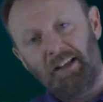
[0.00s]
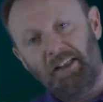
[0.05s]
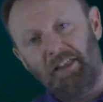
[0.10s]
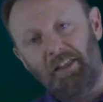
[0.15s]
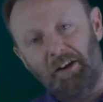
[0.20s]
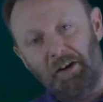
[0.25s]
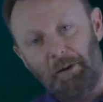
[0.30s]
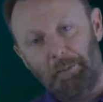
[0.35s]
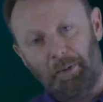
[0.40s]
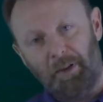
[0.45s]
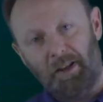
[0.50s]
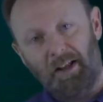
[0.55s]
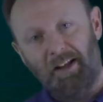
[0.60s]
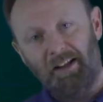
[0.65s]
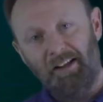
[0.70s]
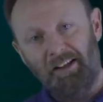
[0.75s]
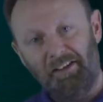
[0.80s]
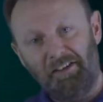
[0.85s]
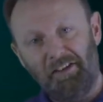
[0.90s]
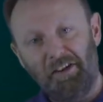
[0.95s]
that
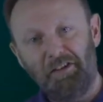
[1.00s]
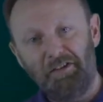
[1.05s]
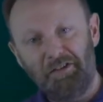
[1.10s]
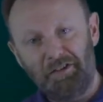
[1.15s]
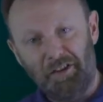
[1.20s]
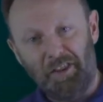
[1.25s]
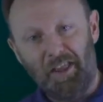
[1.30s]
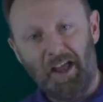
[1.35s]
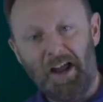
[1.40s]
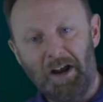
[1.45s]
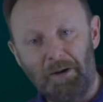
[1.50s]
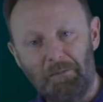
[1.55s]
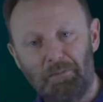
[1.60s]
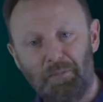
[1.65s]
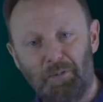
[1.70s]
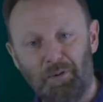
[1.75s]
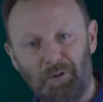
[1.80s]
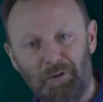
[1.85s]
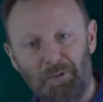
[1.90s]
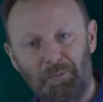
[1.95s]
applies to that
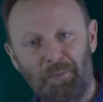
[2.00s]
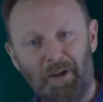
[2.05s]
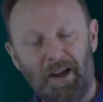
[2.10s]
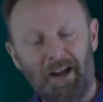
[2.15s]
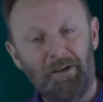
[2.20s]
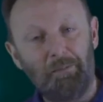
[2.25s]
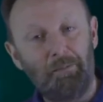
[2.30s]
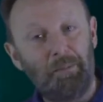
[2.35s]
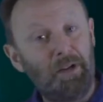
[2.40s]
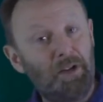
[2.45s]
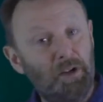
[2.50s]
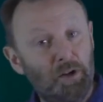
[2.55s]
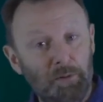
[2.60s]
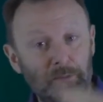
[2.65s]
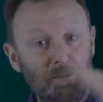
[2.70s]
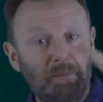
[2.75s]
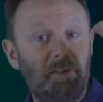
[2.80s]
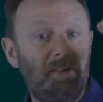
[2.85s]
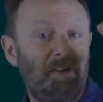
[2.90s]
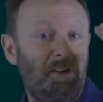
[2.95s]
broad band
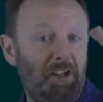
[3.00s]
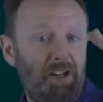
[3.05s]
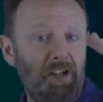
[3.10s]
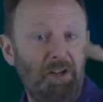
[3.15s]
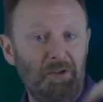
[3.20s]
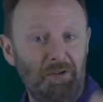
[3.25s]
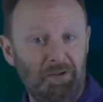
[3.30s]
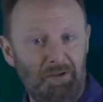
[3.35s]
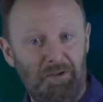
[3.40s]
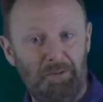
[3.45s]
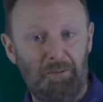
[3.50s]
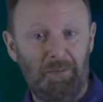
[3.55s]
becomes huge,